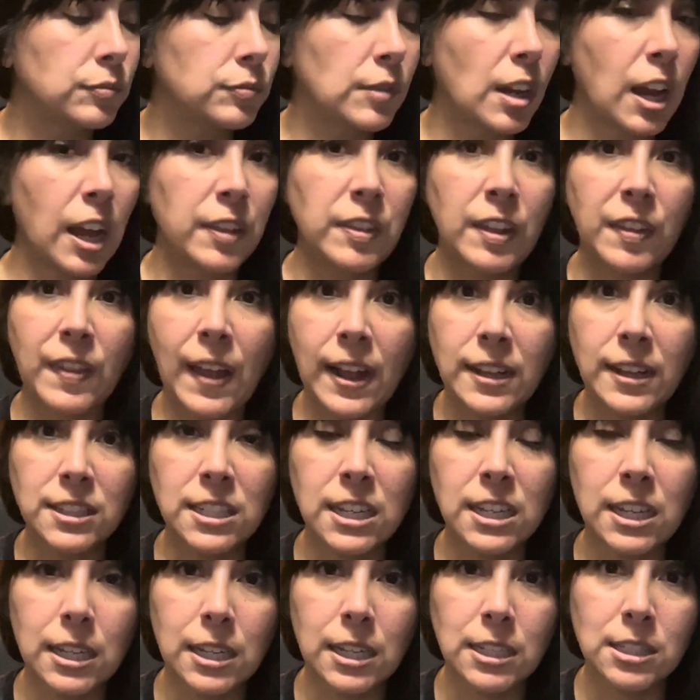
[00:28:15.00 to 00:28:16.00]
And then that's
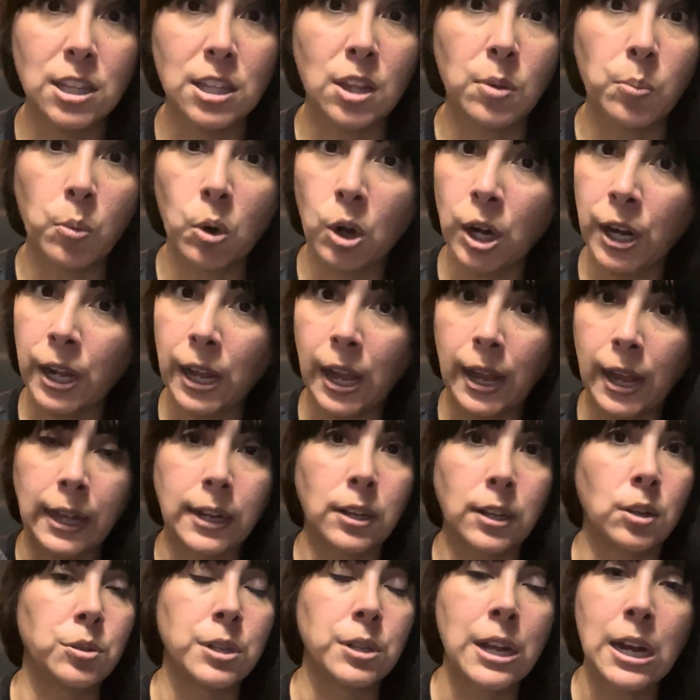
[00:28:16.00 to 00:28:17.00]
it, because in the morning I gotta
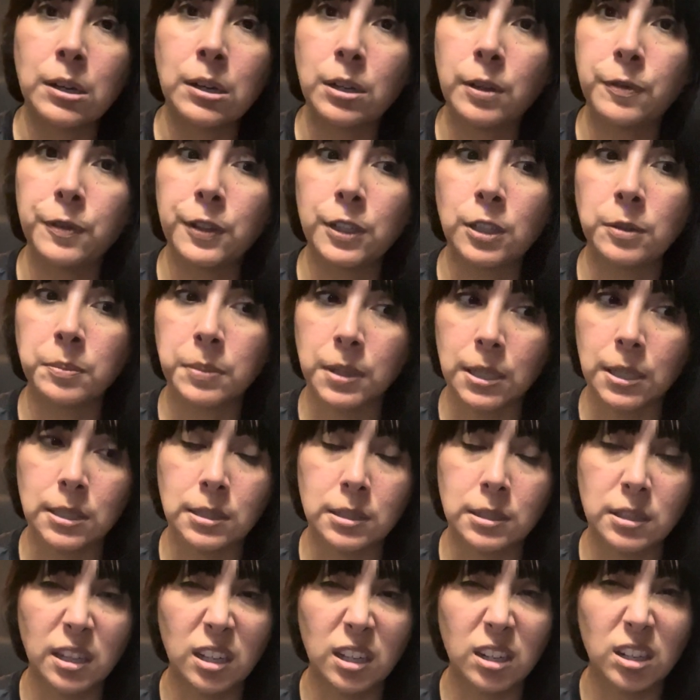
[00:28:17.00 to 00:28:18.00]
go down to film because
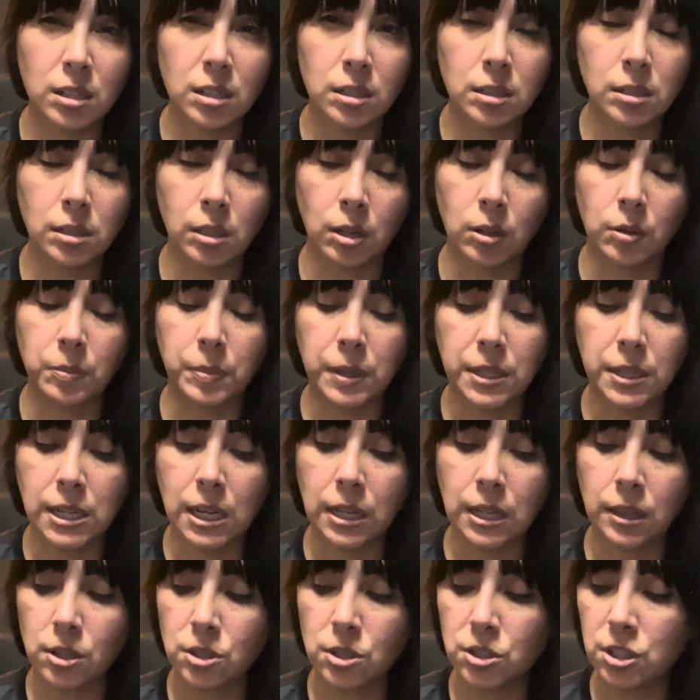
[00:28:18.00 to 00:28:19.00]
they're, my
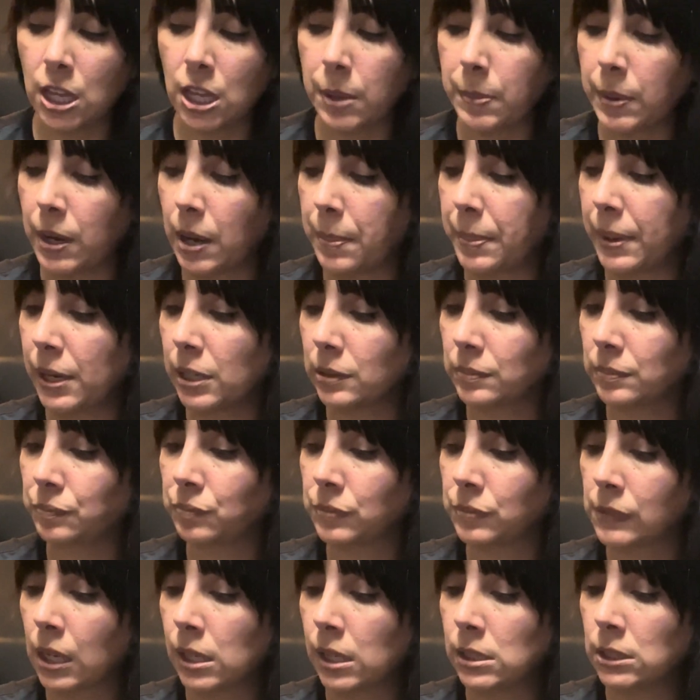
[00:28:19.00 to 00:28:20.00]
toddler's sleeping up here.
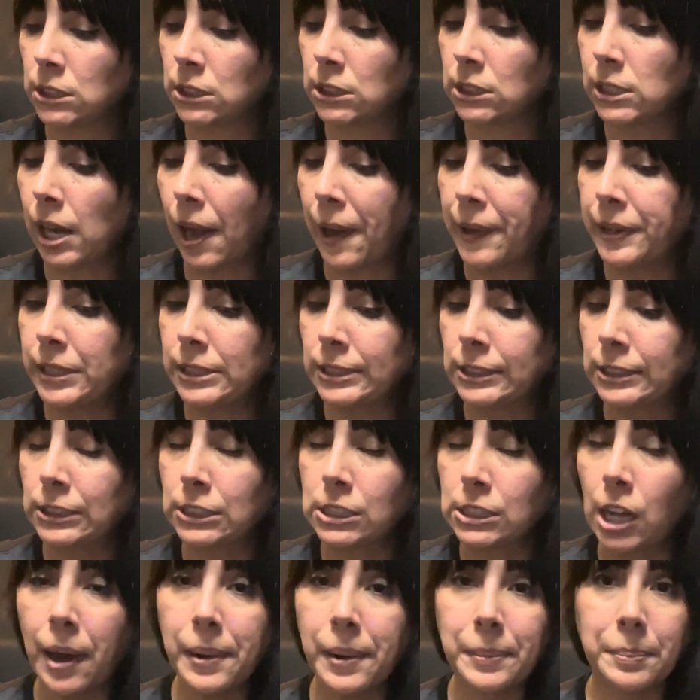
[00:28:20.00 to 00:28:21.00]

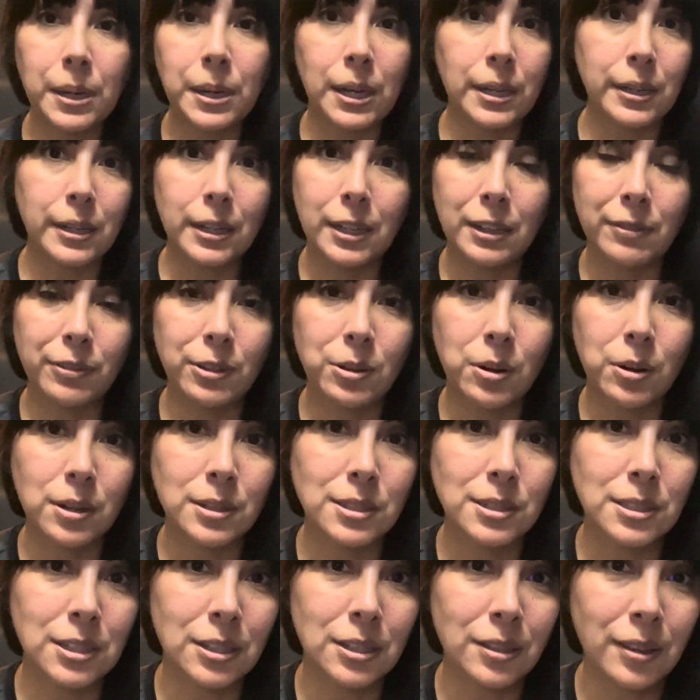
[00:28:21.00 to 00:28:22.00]
But if you are
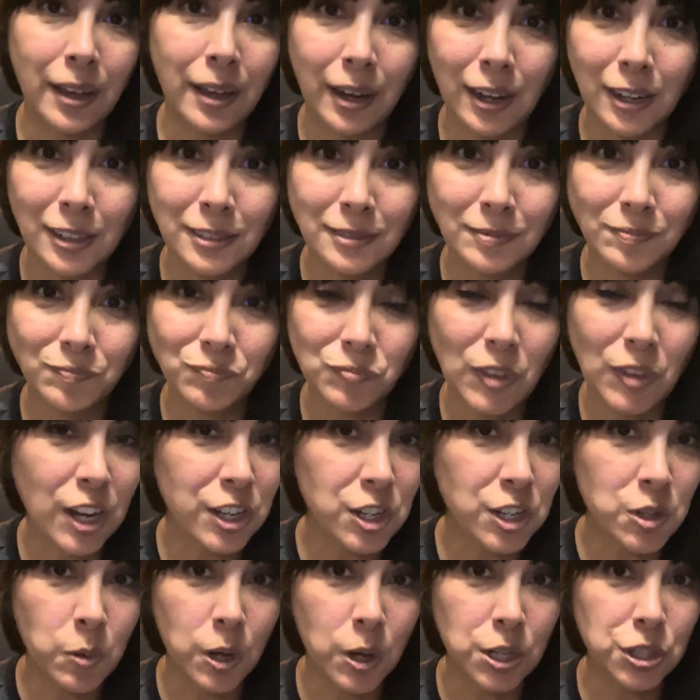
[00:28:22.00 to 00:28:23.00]
still there and you
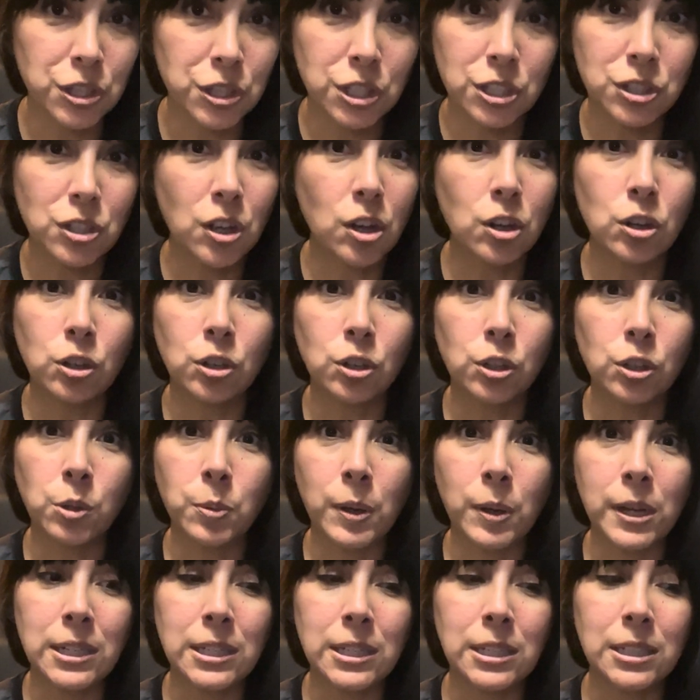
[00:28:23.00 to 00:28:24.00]
watch this all the
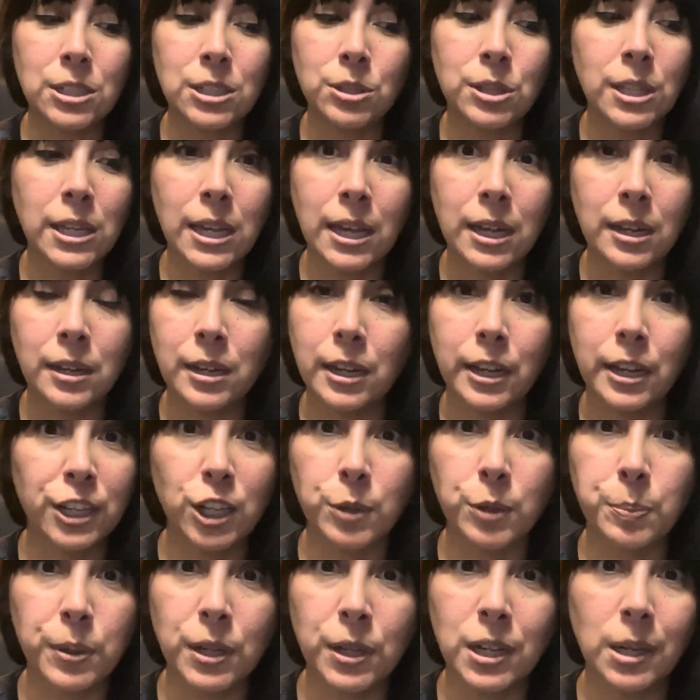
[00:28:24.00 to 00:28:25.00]
way to the end and you
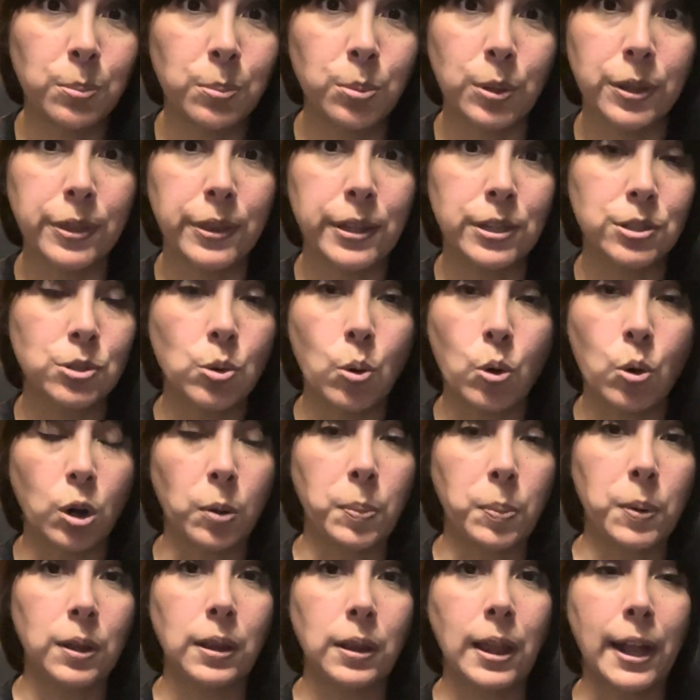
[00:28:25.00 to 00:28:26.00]
put up with this
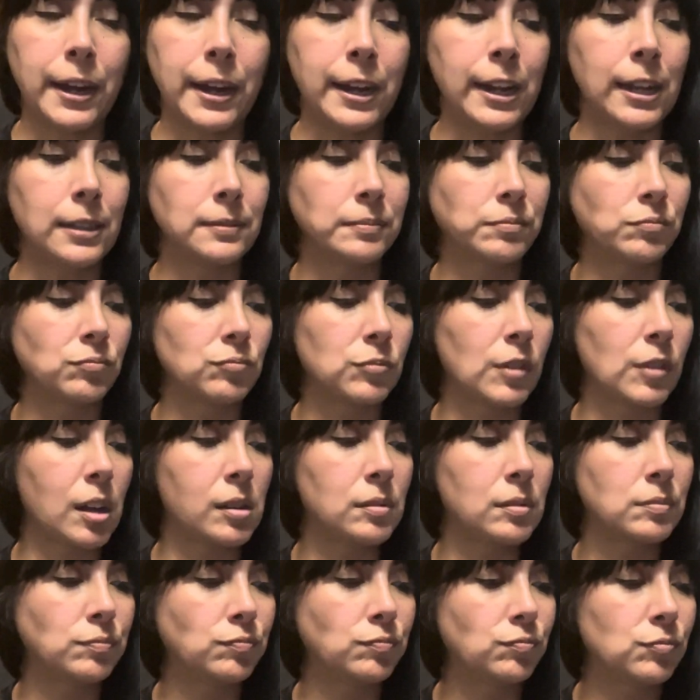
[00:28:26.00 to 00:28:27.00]
horrible lighting,
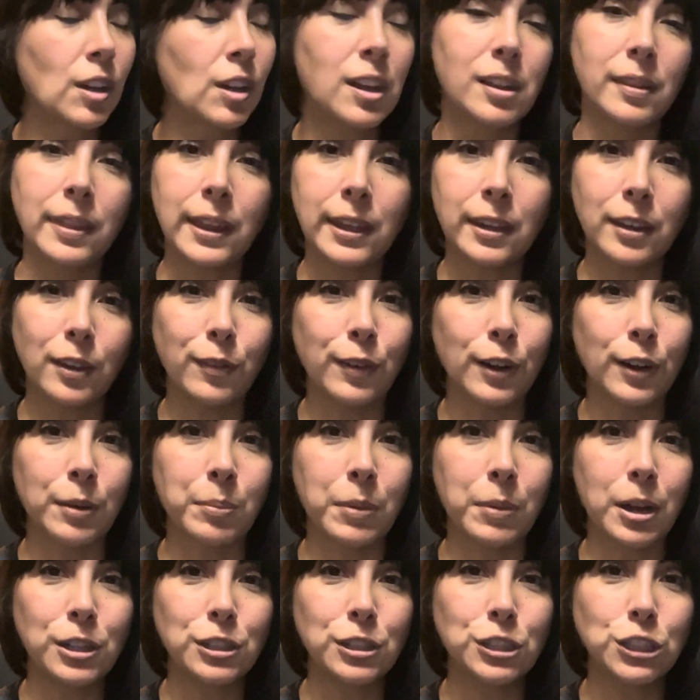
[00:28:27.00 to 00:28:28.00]
thank you very
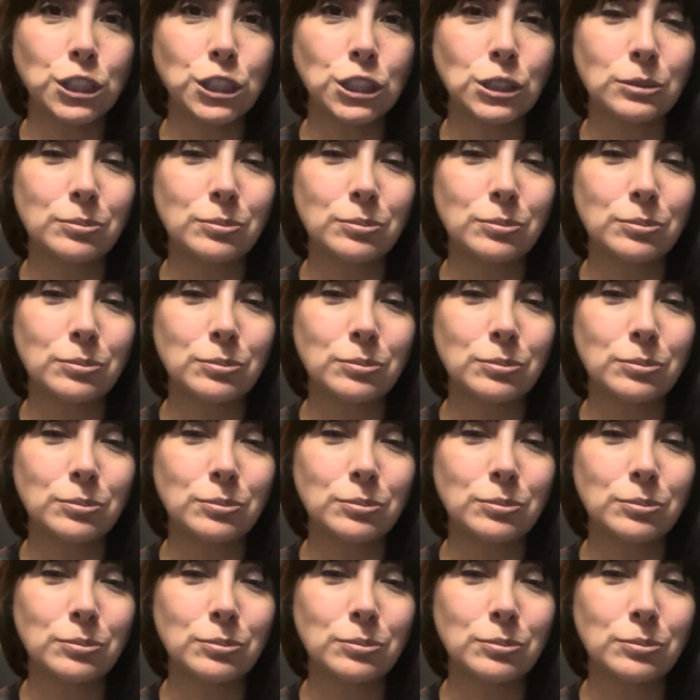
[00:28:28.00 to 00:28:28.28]
much.